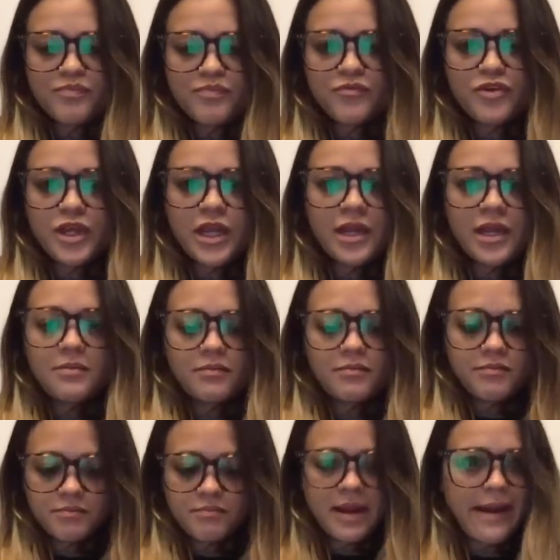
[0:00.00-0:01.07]
freaking
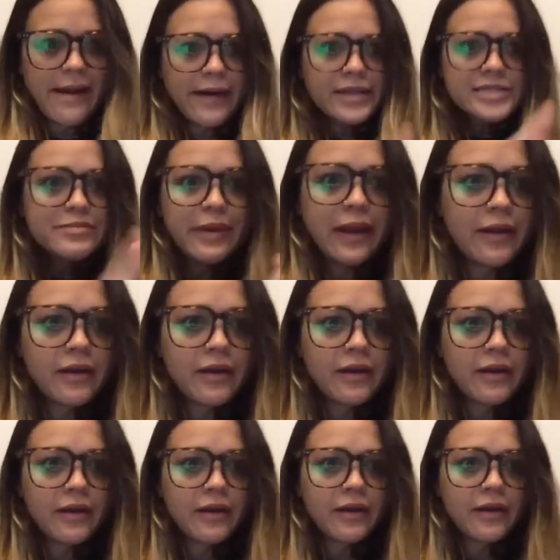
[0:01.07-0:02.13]
my husband
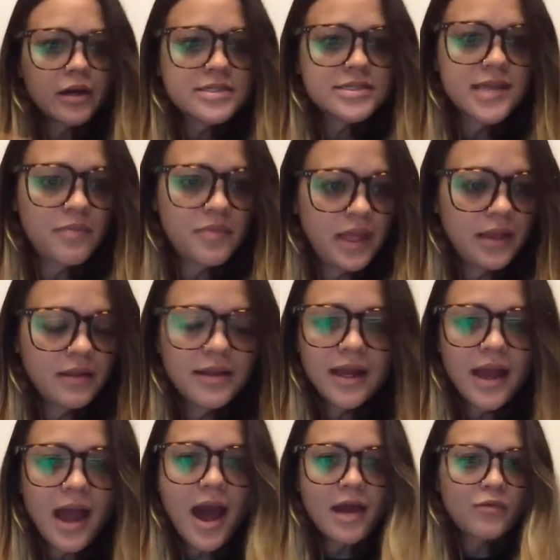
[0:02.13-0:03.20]
or something like
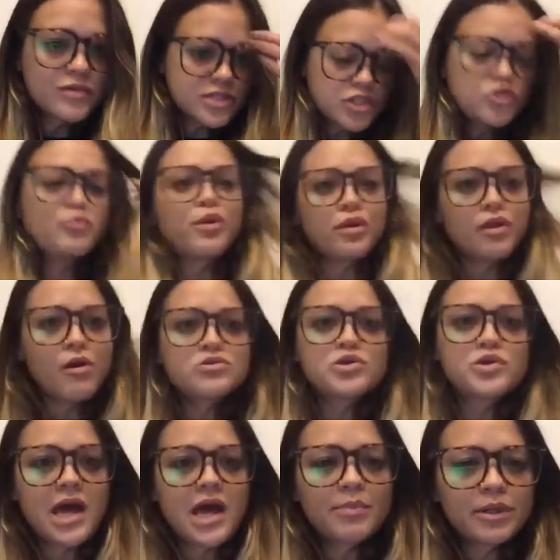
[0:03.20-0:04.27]
i was super close with
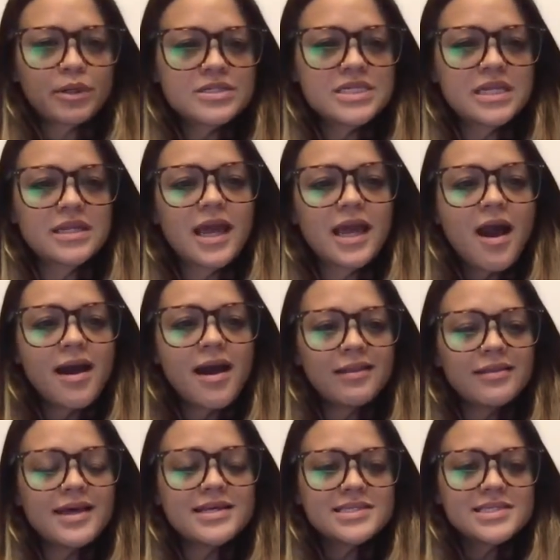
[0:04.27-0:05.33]
that person like i
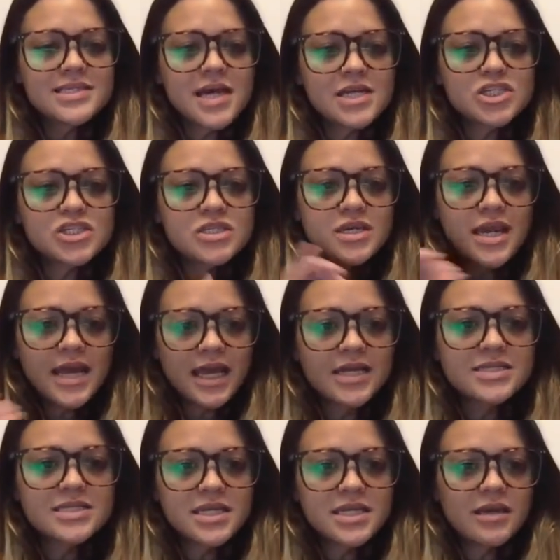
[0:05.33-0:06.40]
let such
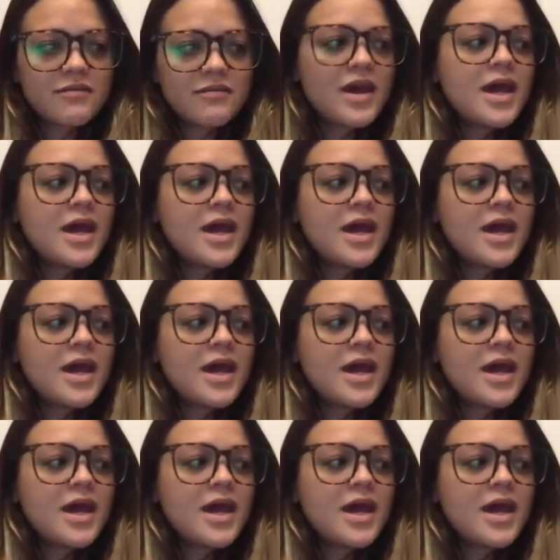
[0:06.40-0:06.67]
negative